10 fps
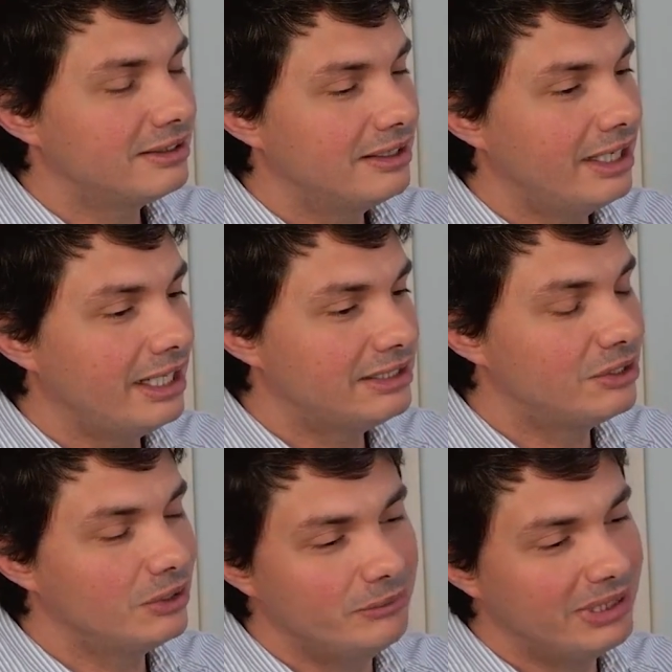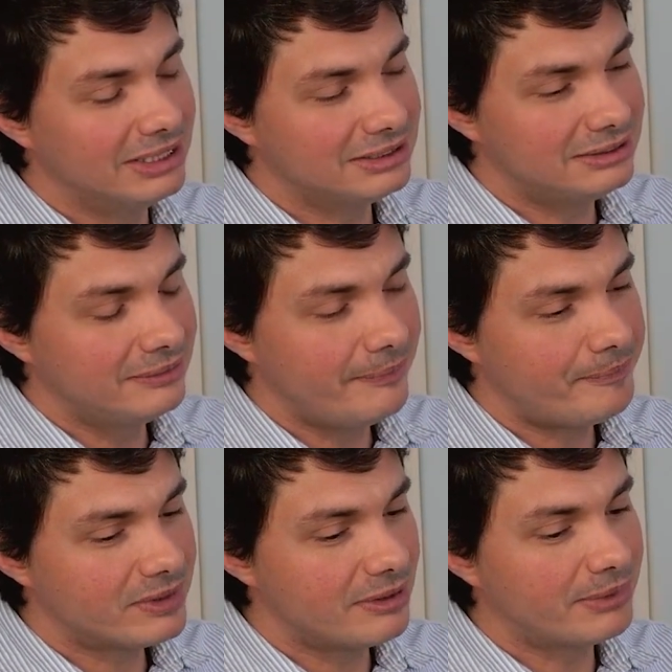it's good because
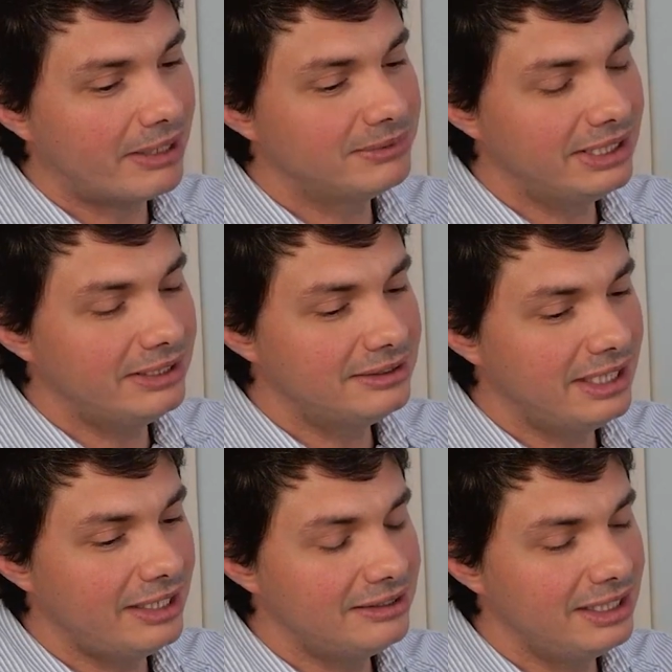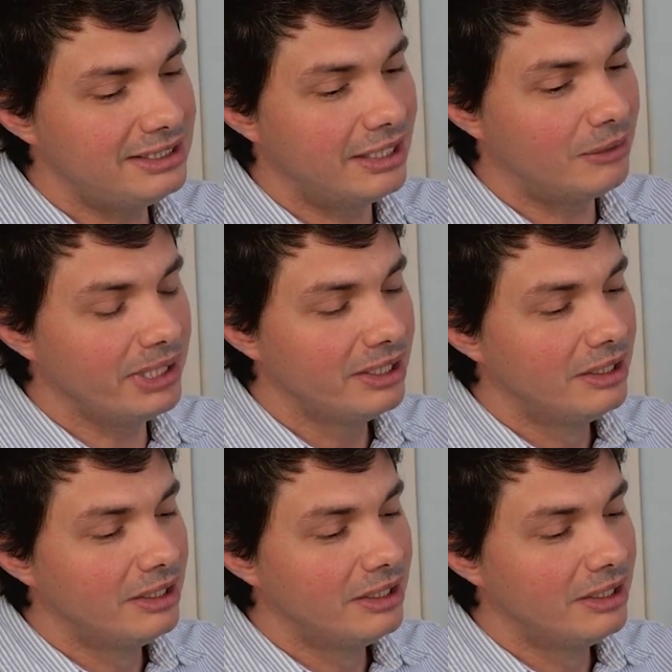sometimes they tell me,